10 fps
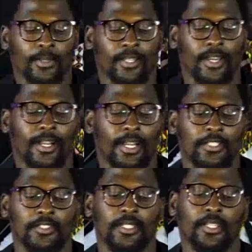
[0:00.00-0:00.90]
within our
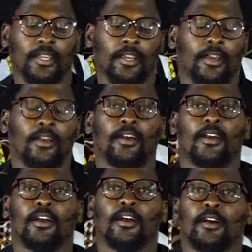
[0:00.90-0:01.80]
country,
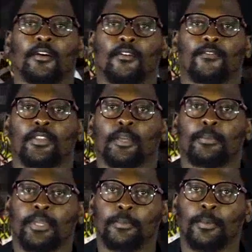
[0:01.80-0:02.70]
for the
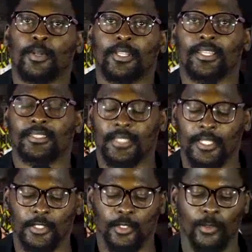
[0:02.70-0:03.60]
people, the
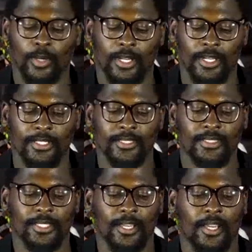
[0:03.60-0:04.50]
essential
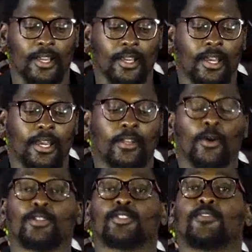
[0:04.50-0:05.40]
workers, and
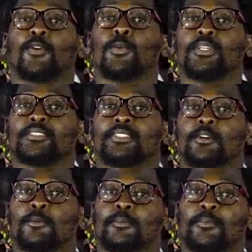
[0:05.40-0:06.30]
also for
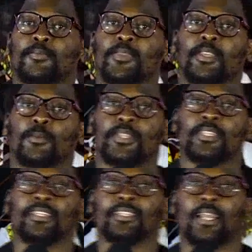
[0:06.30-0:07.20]
wisdom
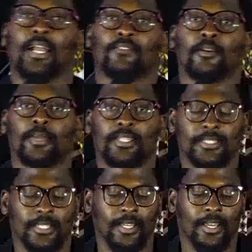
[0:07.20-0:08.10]
within the
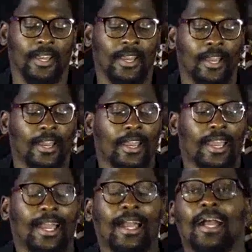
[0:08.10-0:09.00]
government.
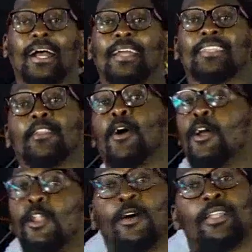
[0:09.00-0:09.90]
And in
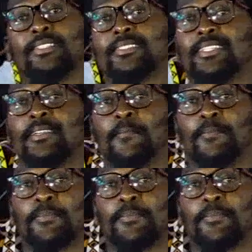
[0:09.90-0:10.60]
all honesty,